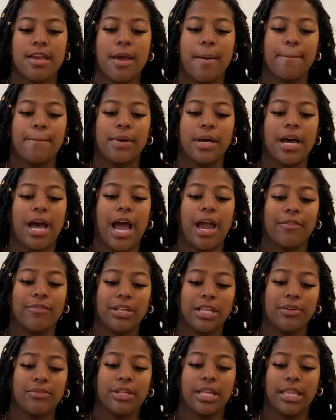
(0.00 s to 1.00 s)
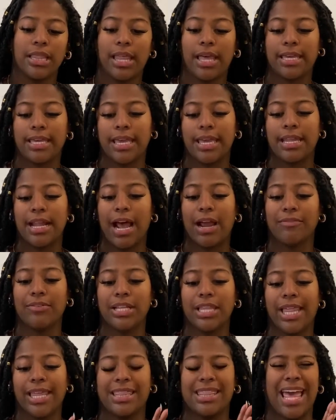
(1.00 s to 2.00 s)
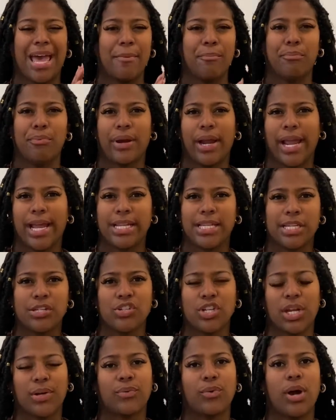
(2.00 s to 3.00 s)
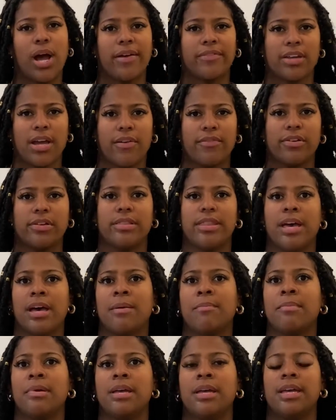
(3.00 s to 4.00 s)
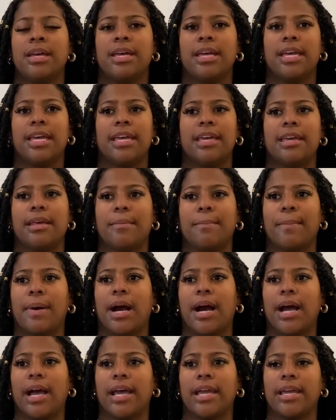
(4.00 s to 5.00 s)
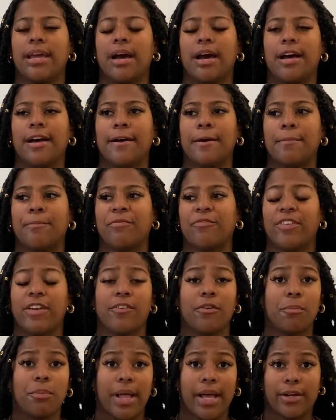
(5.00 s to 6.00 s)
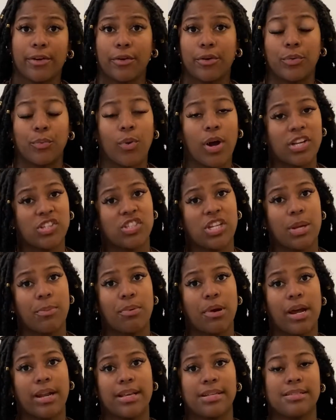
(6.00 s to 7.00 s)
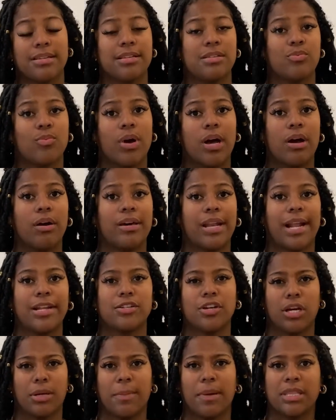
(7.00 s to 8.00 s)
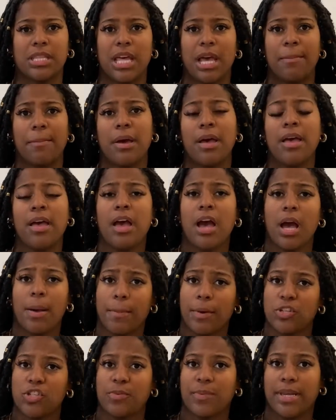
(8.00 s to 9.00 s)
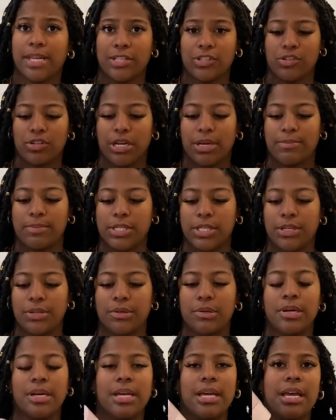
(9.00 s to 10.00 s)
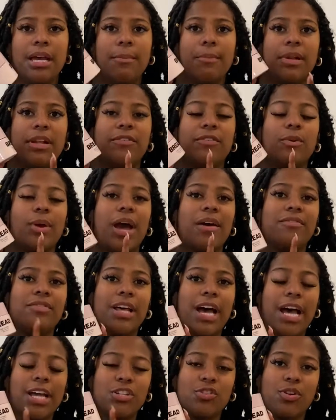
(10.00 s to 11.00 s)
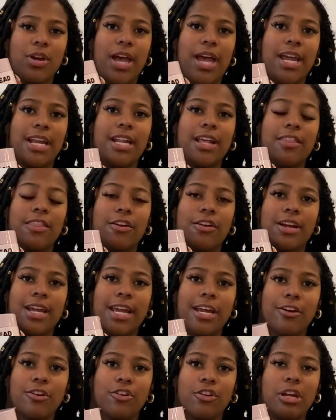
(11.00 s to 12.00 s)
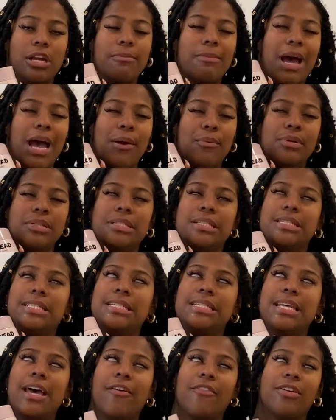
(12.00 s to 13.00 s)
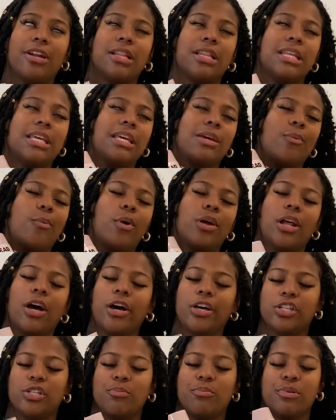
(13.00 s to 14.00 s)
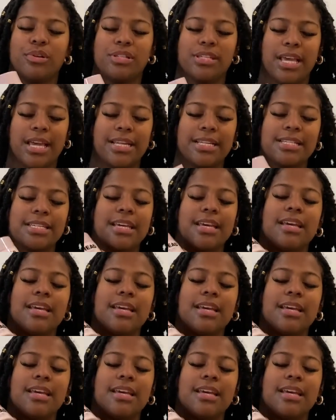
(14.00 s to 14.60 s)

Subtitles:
But I really, really like it. I really like that brand in general. I've covered them in my favorite Black-owned wash day products as well, and I talk about them a bunch on my Instagram too. But if you have not tried their hair cream, I would definitely 100%